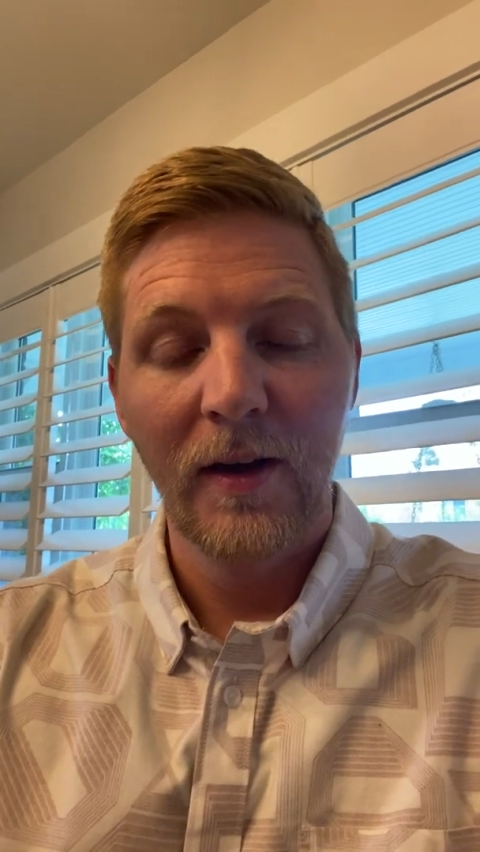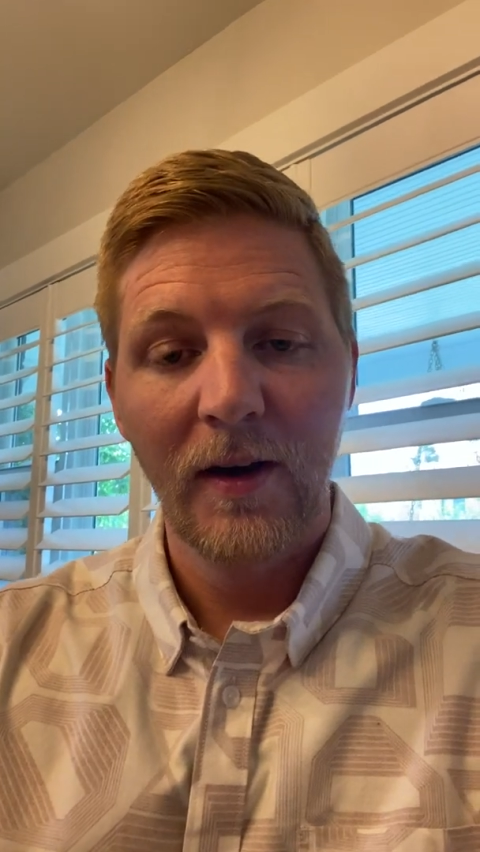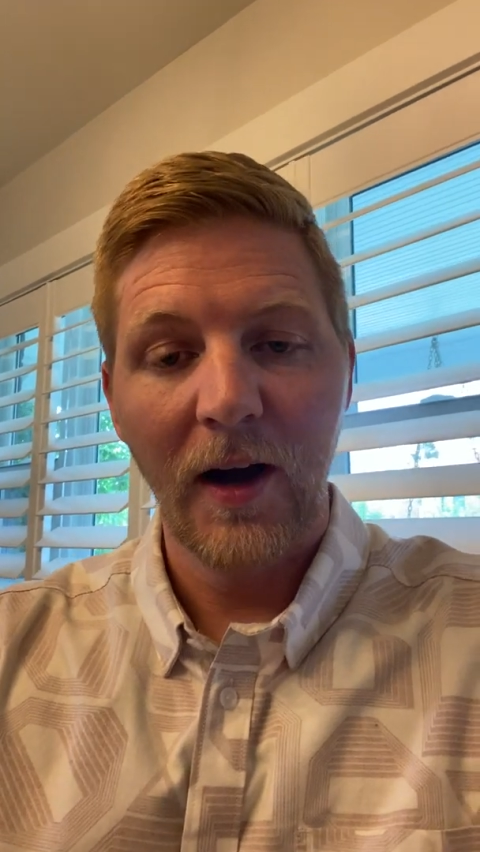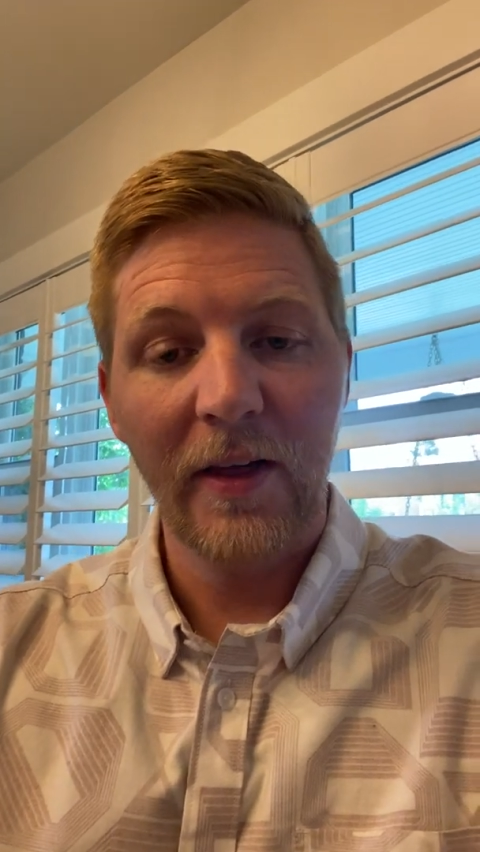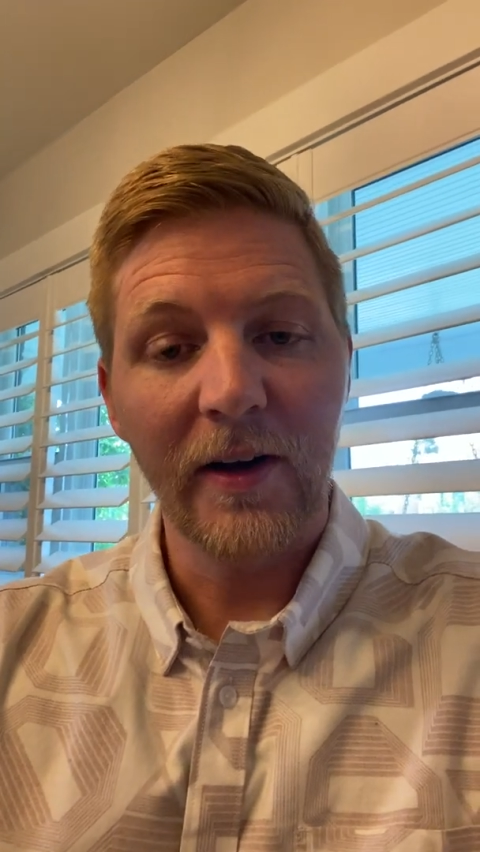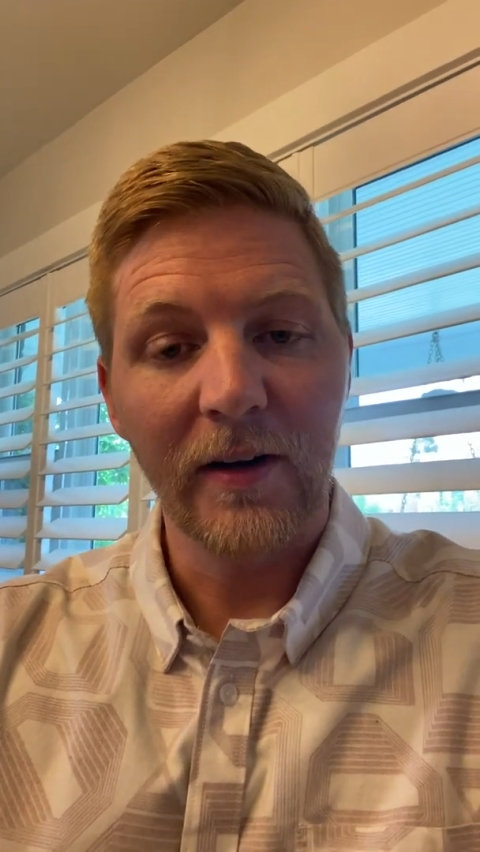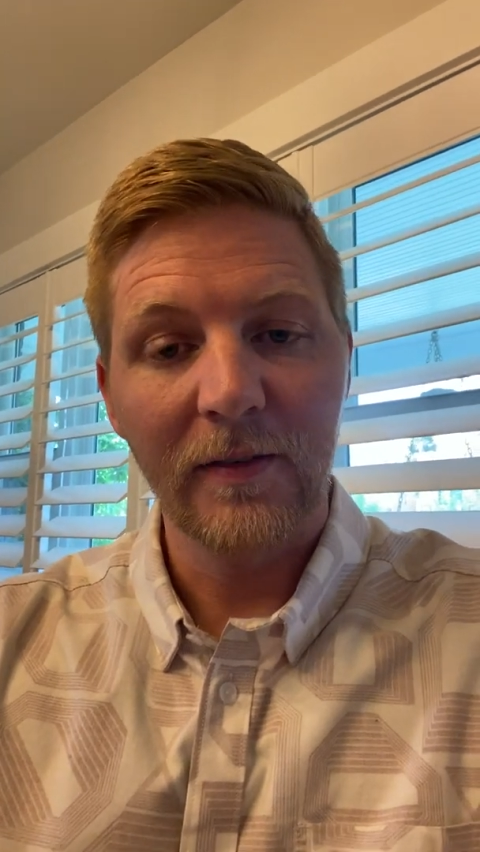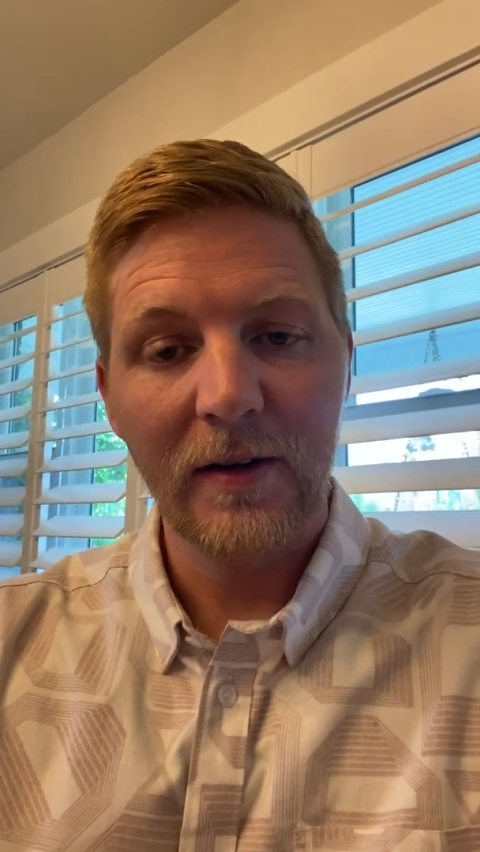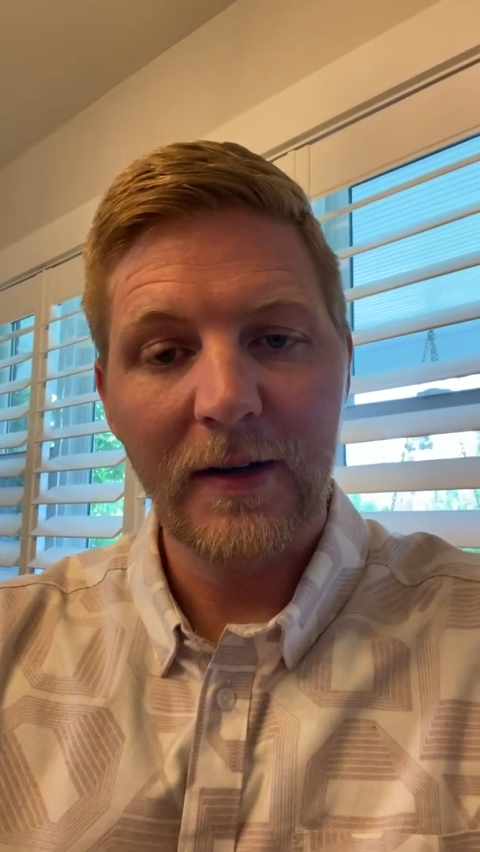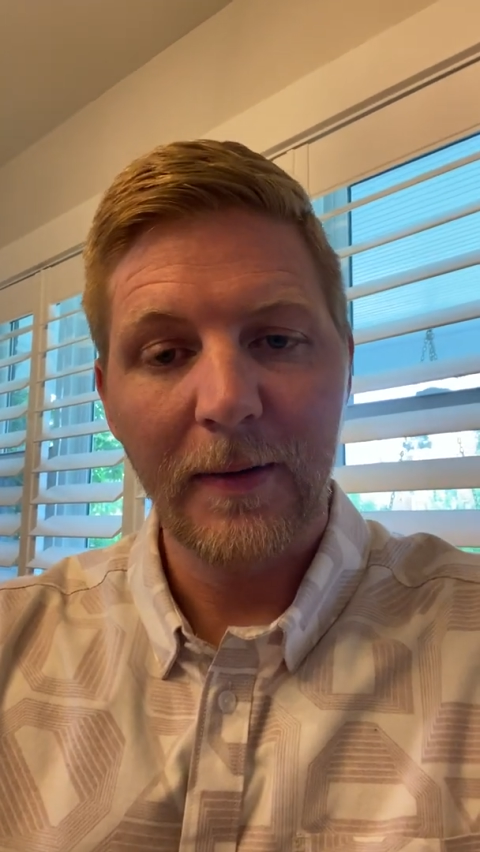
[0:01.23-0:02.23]
Hi there.
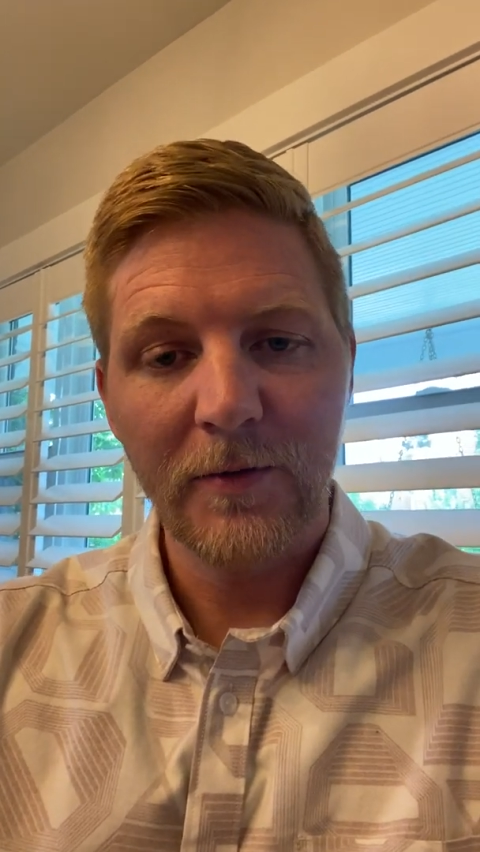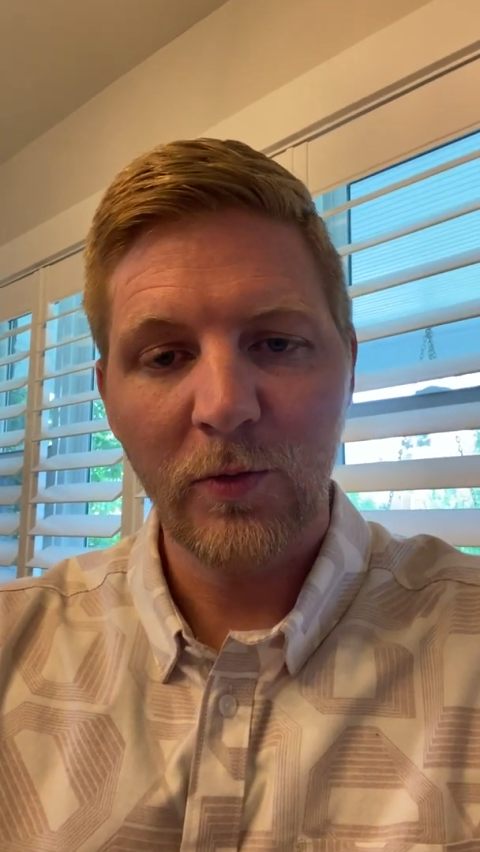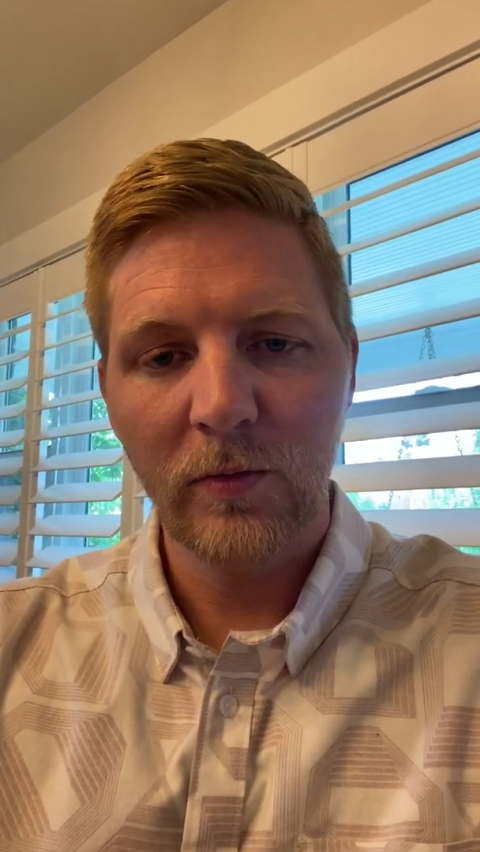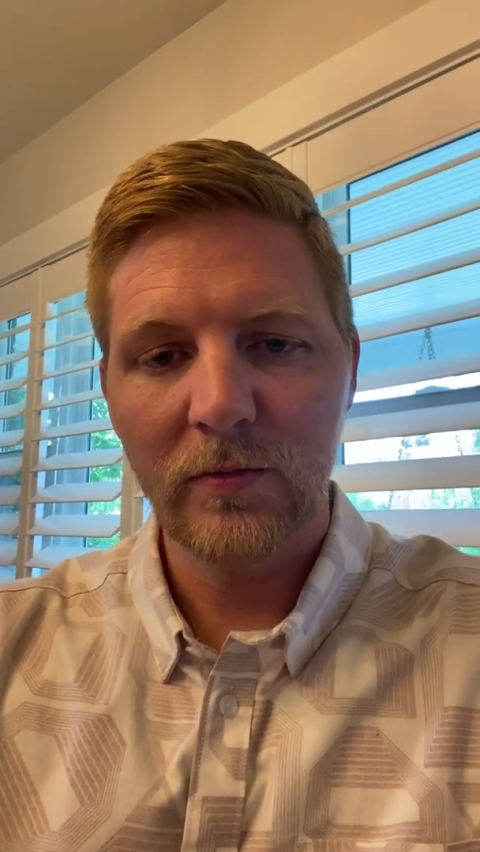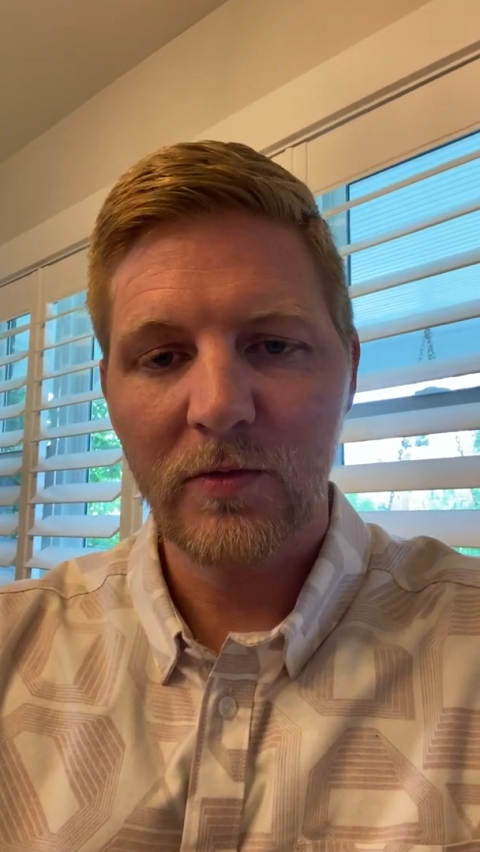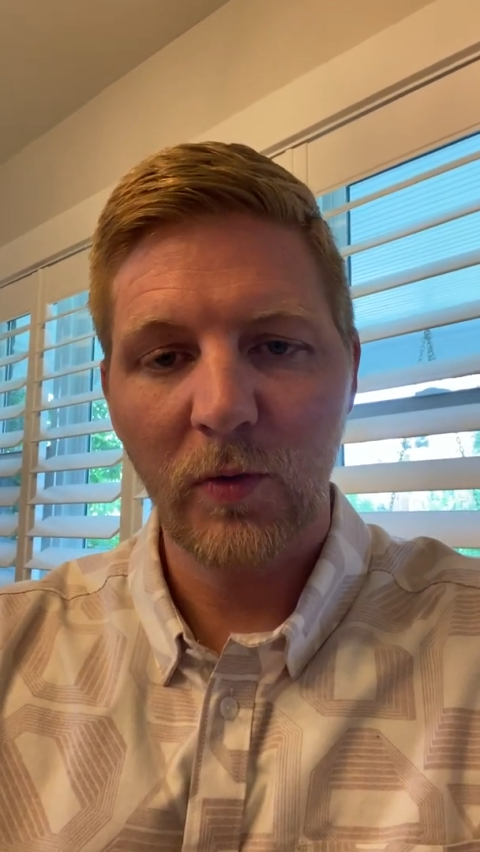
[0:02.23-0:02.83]
So